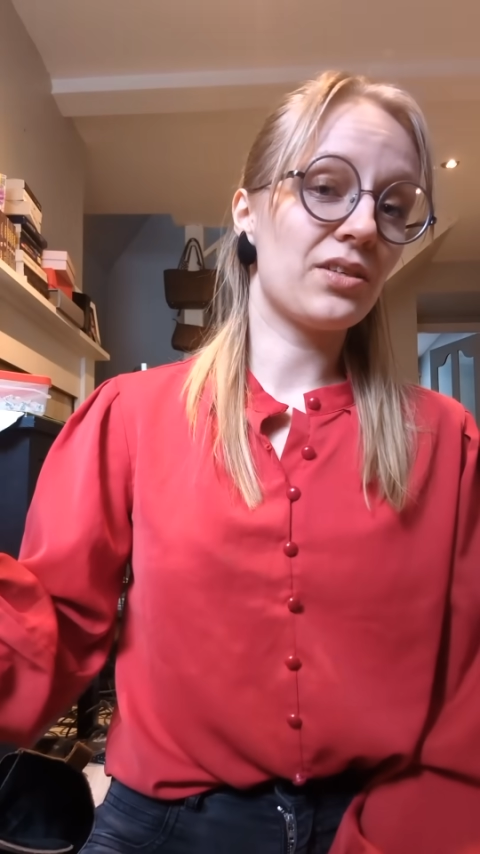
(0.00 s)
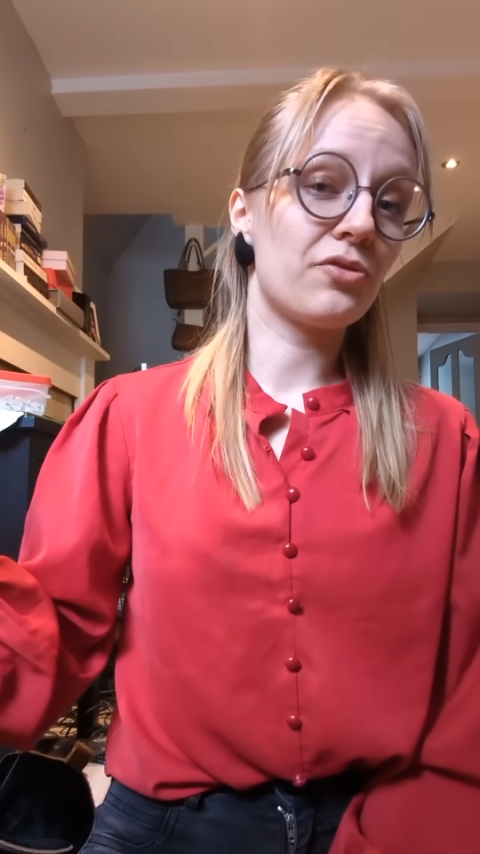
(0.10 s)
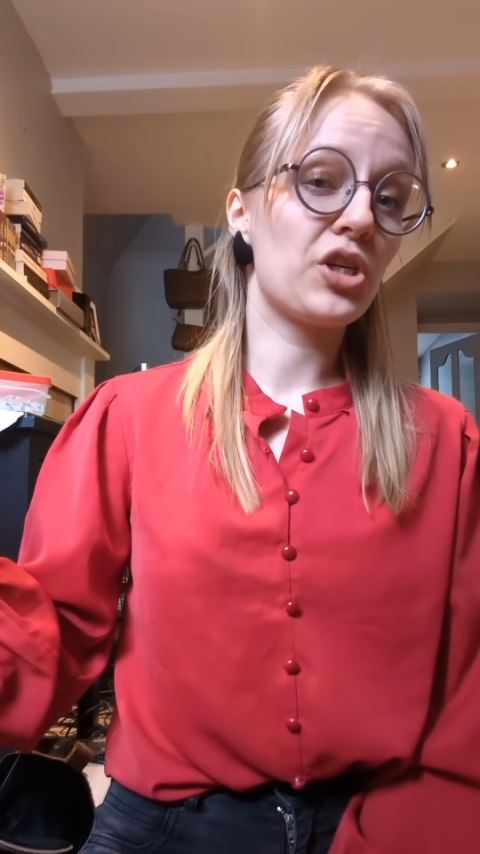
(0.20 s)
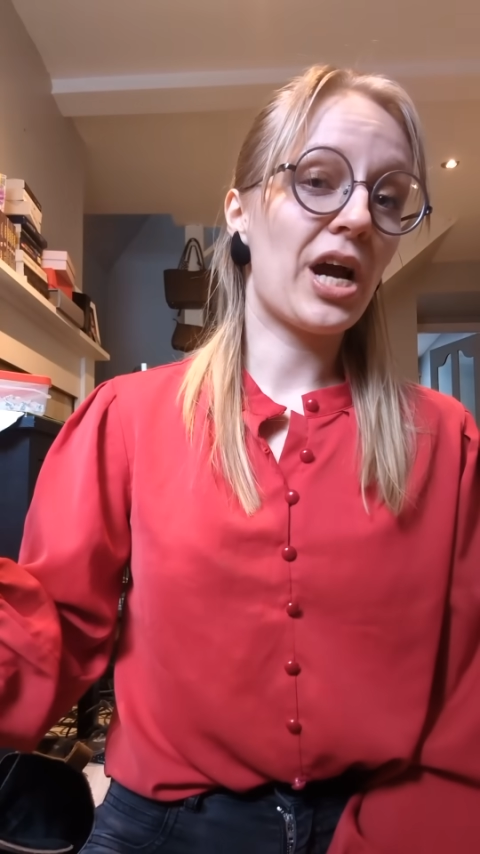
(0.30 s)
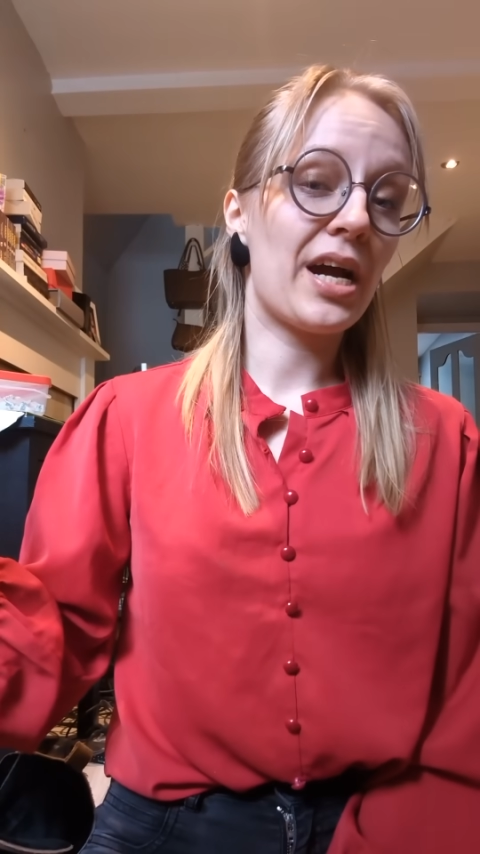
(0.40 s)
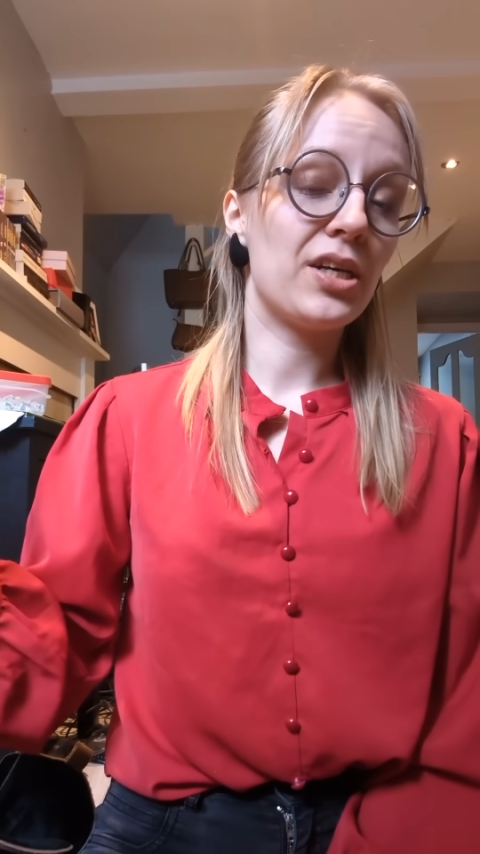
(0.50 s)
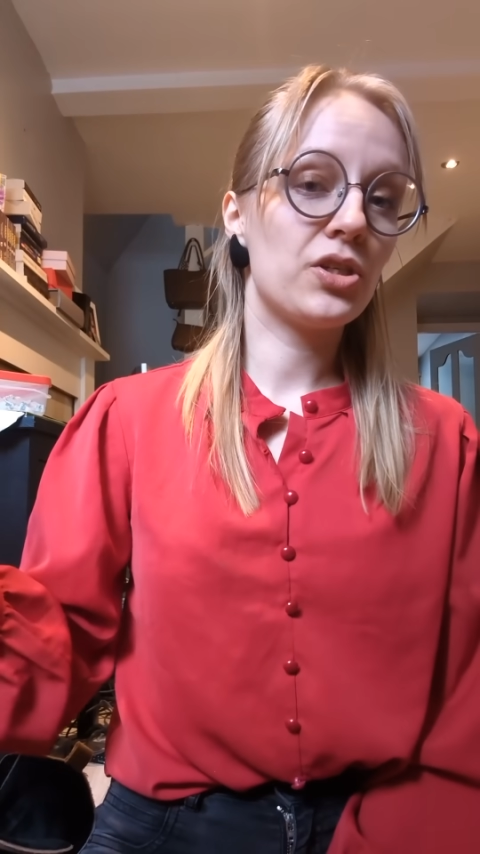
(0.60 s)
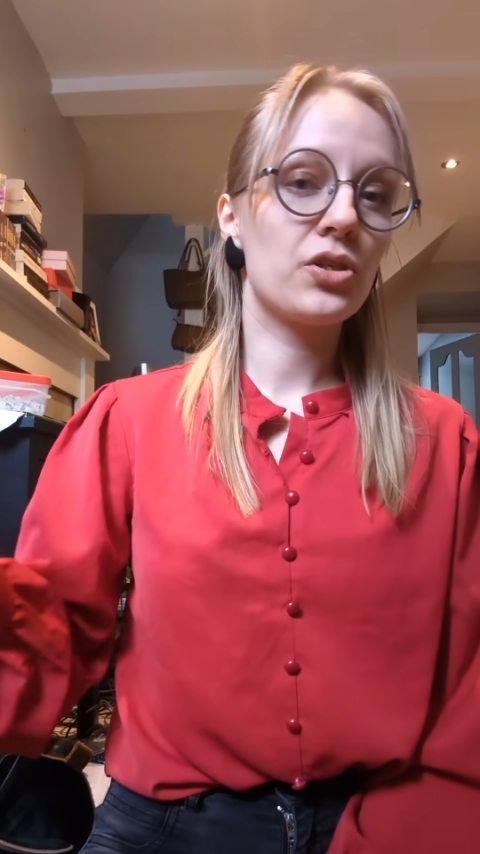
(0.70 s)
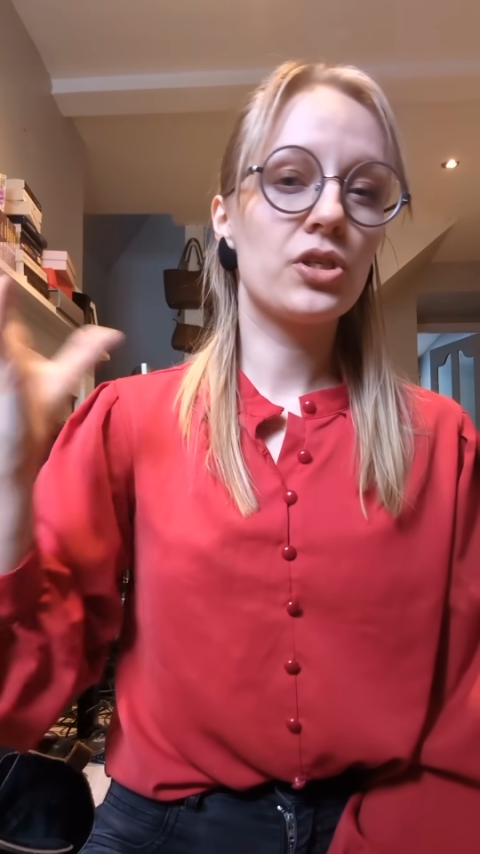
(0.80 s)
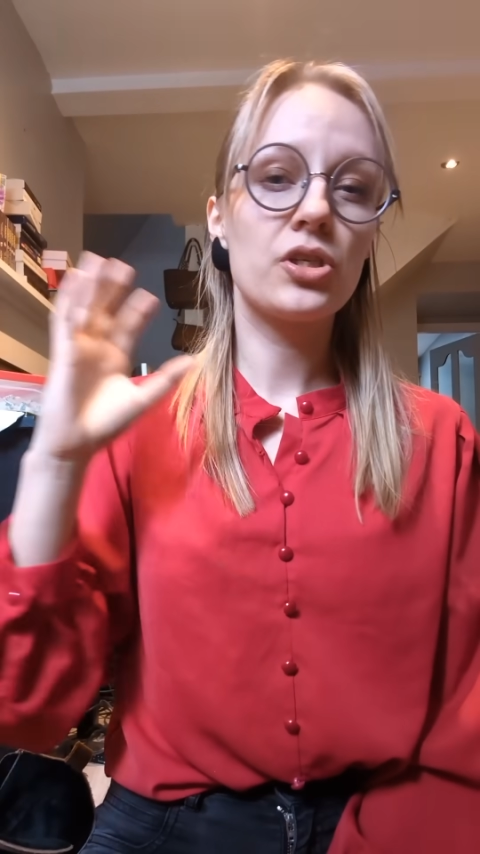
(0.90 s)
of
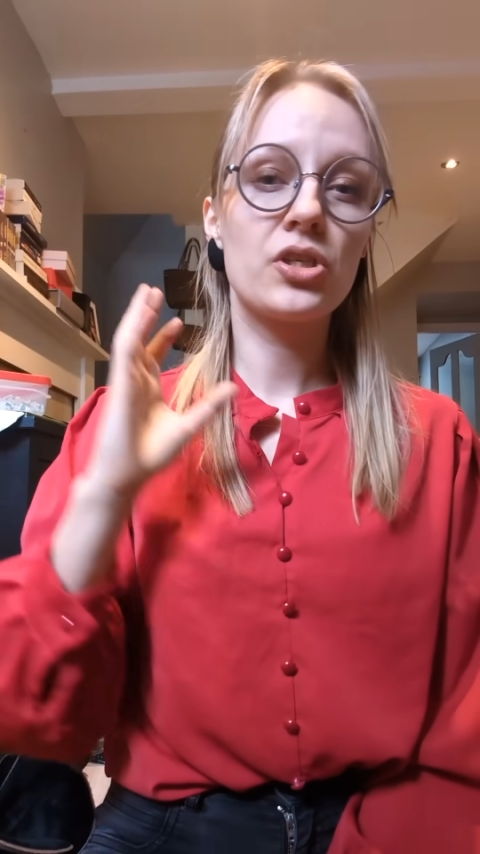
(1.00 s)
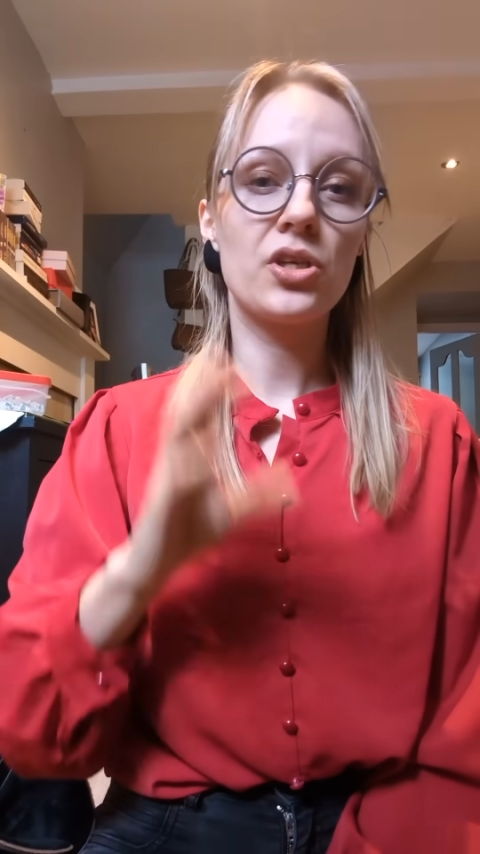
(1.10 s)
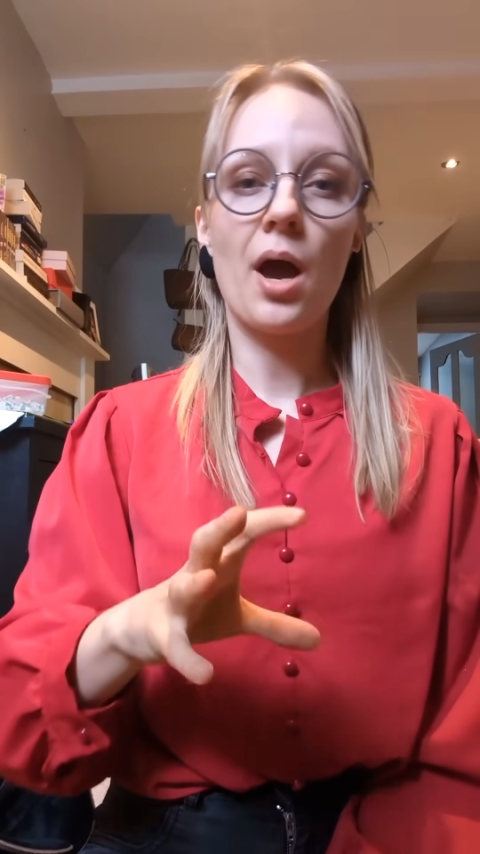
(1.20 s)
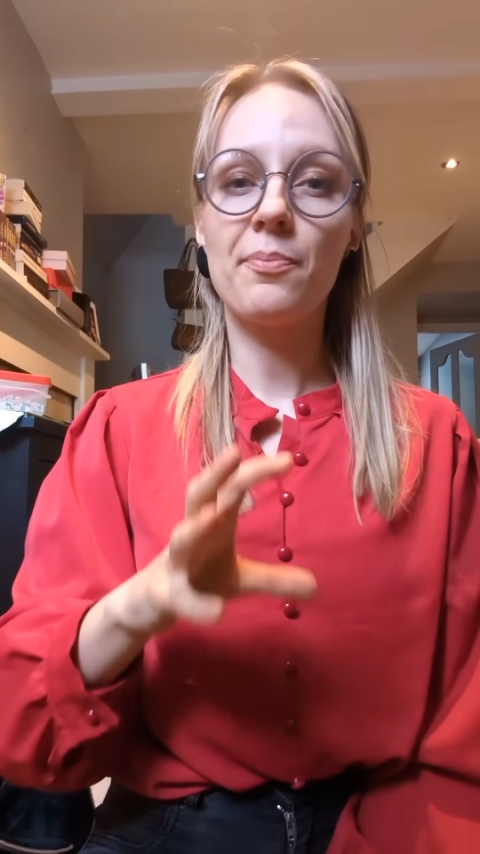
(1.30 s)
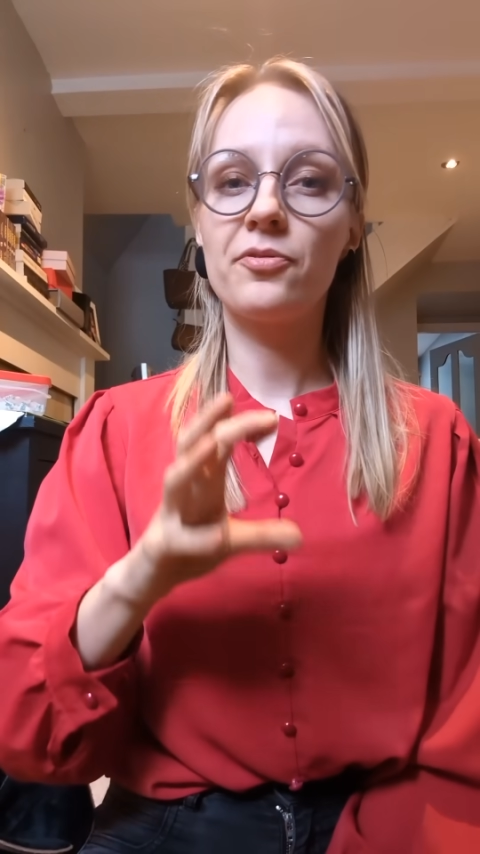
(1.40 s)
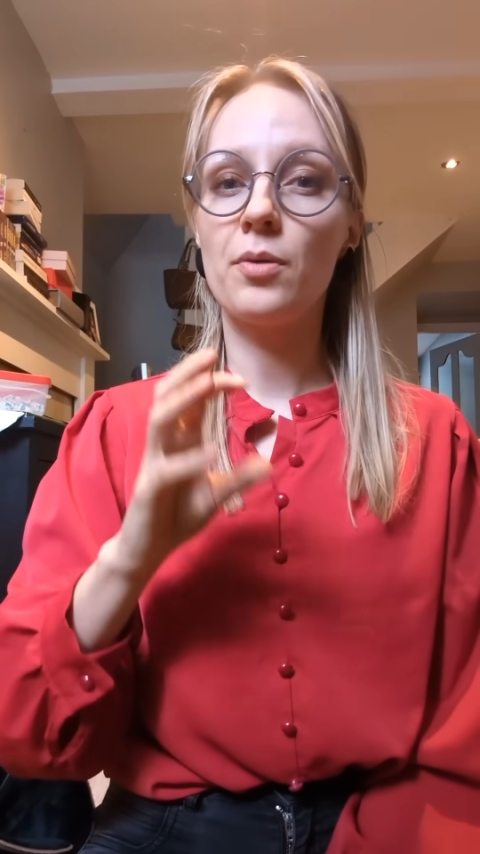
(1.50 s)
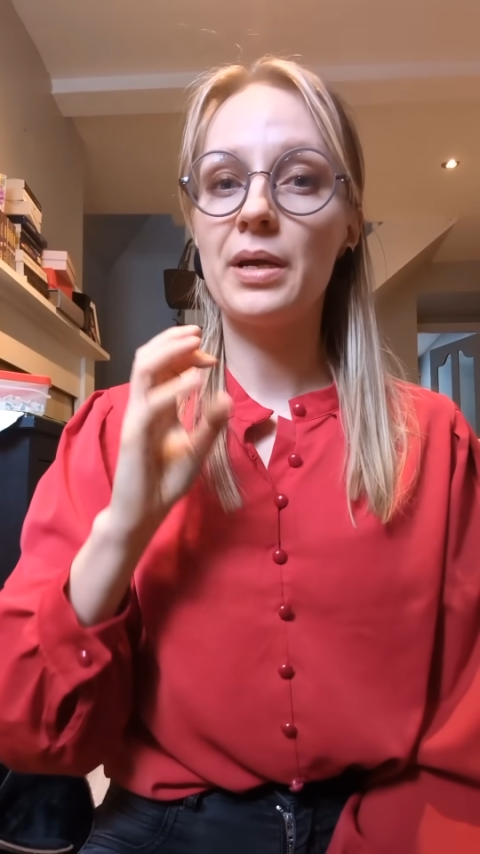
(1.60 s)
charge to stop from